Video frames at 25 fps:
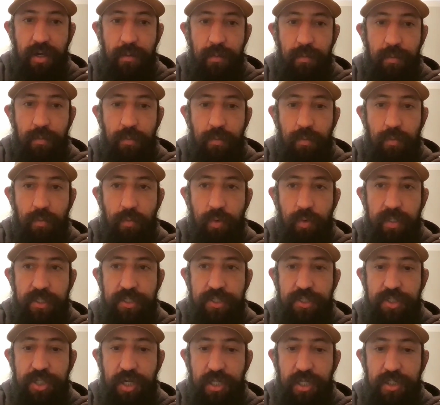Um
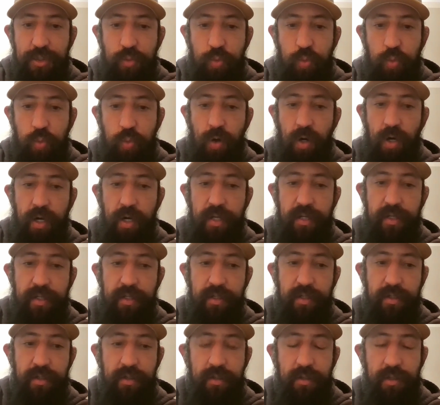we just
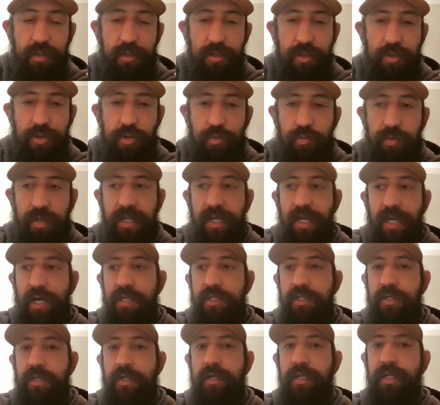won
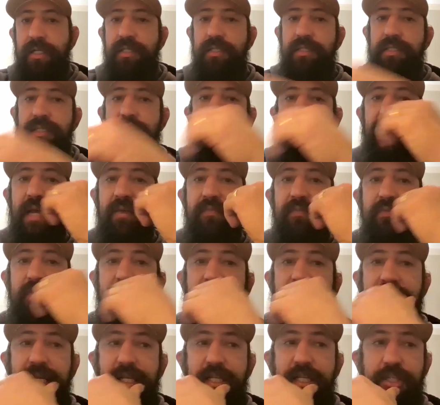
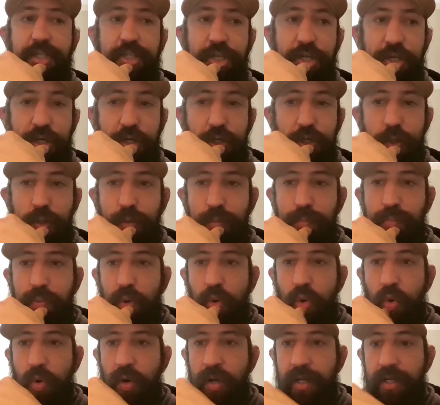372
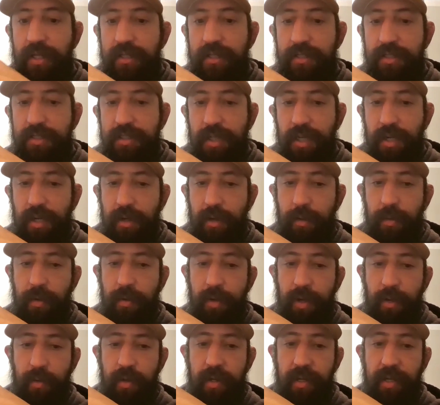points.
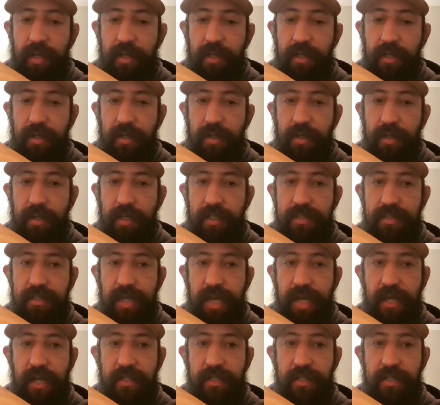Oh, I want to get the
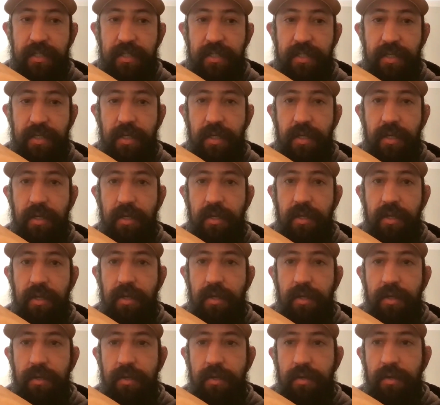exact
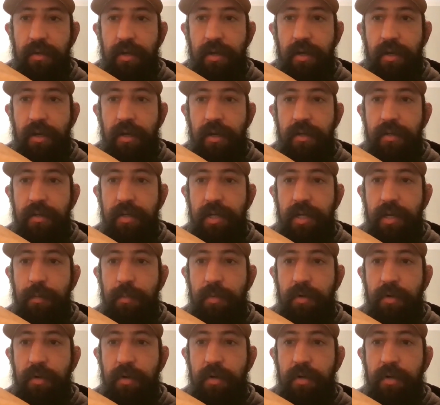uh,
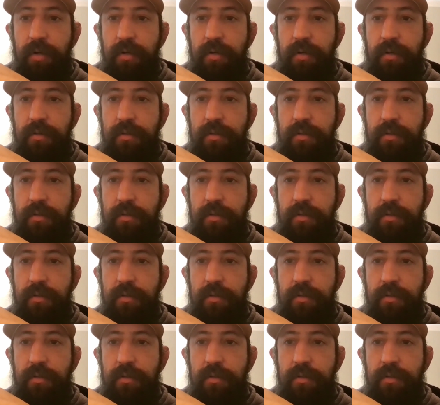number.